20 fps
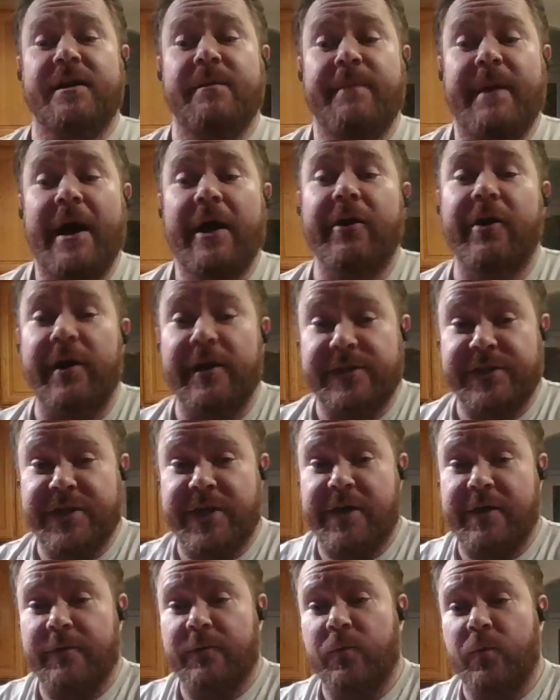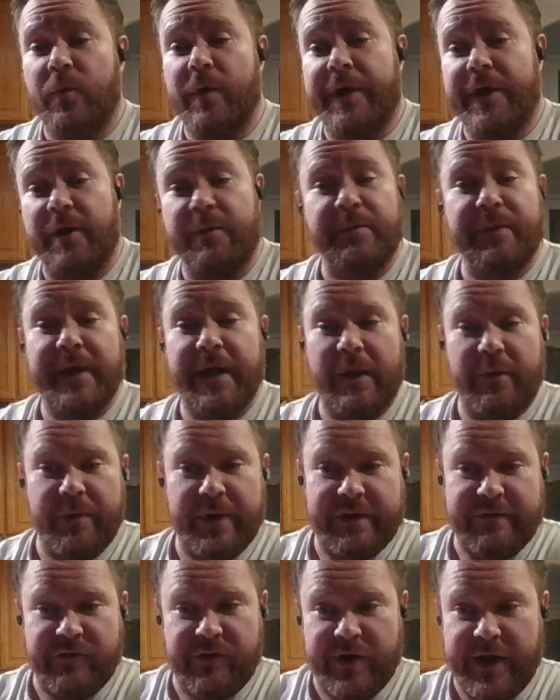background, while you're playing
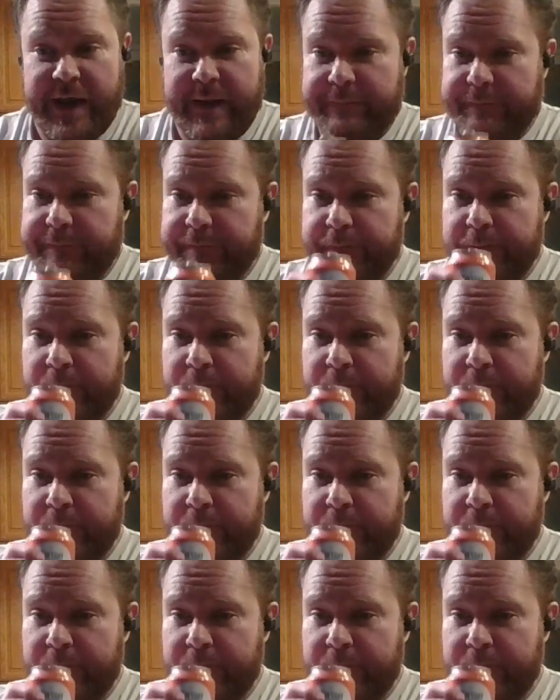whatever game.